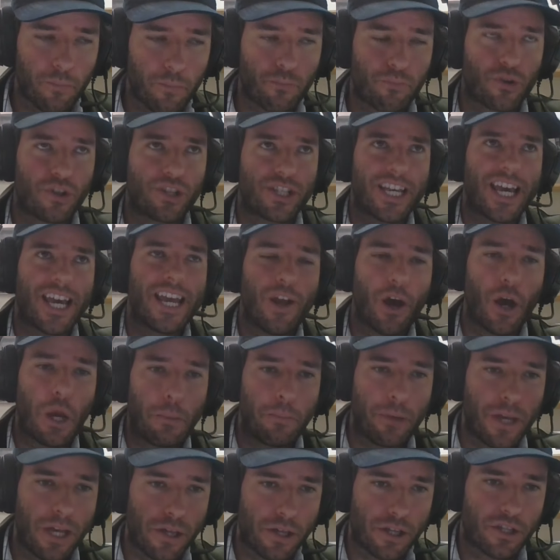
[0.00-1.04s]
present
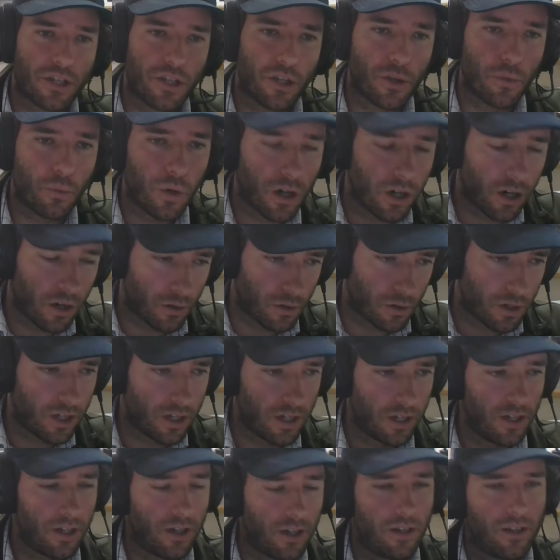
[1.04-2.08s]
Ibiza to the world,
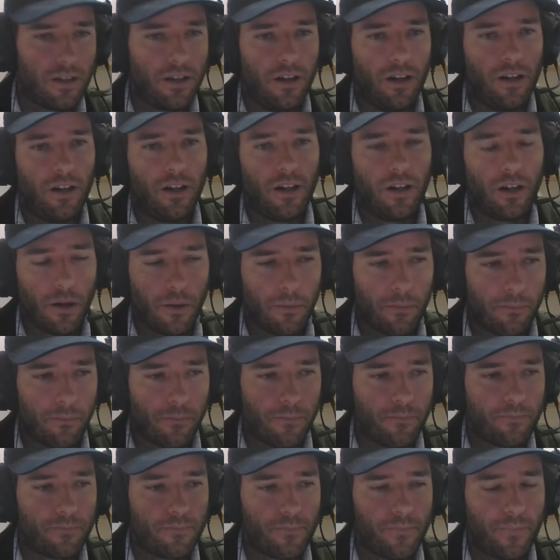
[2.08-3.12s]

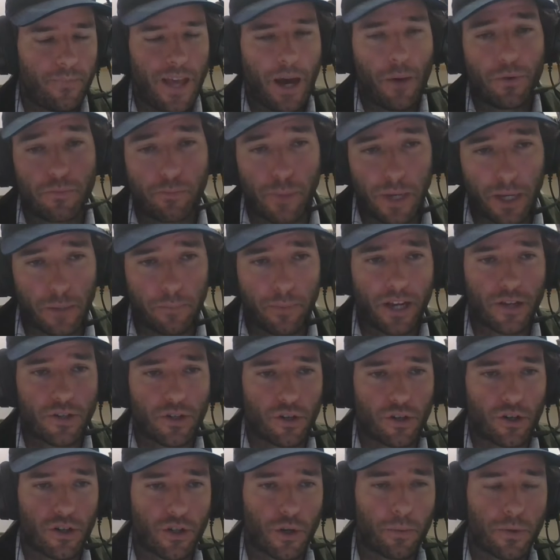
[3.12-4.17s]
That was big picture,
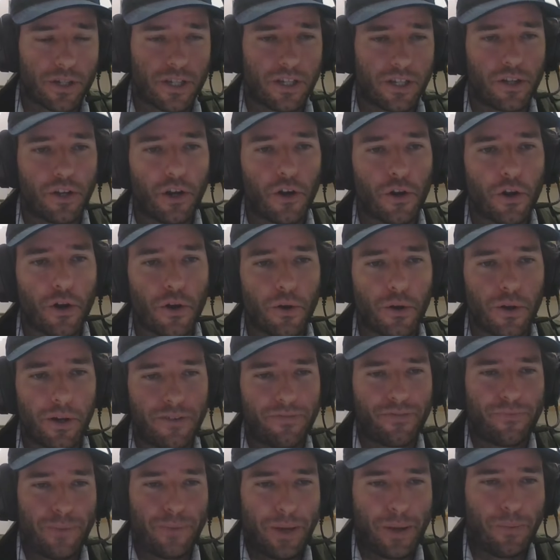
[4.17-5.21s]
because obviously you don't know
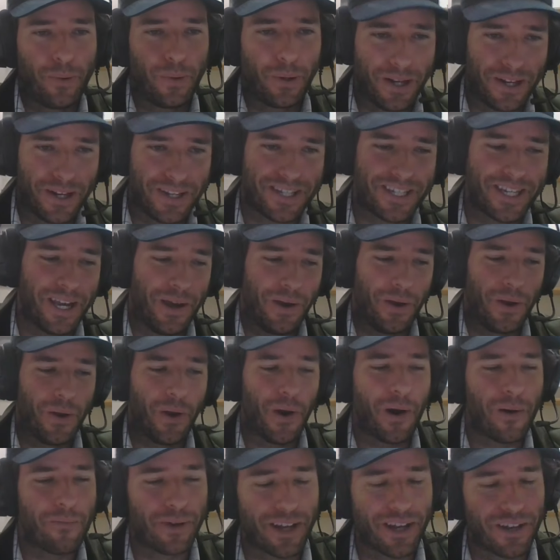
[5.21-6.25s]
if people are going to see it or
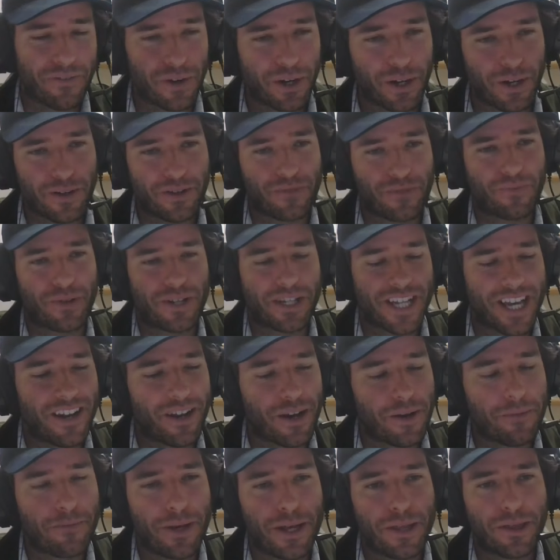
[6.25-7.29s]
not, but if we're going to present
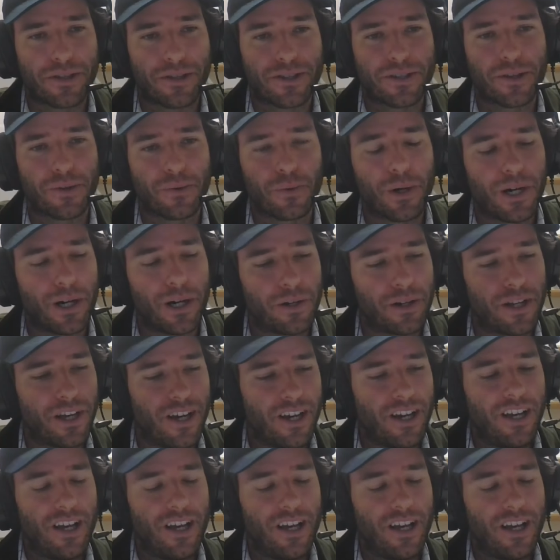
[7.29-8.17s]
Ibiza to the world,